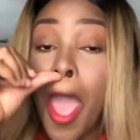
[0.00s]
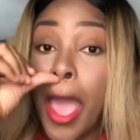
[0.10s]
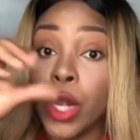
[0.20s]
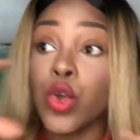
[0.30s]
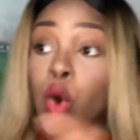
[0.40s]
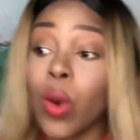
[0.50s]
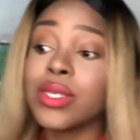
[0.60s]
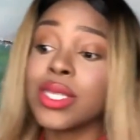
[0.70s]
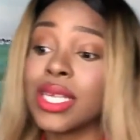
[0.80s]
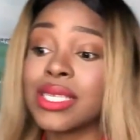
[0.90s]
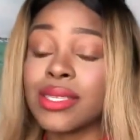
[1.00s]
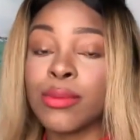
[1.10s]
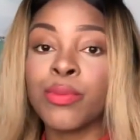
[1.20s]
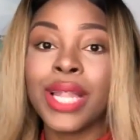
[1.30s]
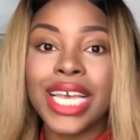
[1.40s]
and you go into this
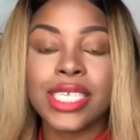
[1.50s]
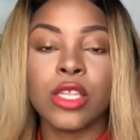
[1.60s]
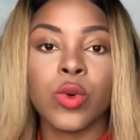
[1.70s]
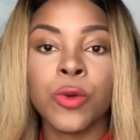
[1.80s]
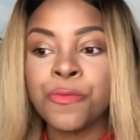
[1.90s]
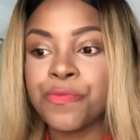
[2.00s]
place and you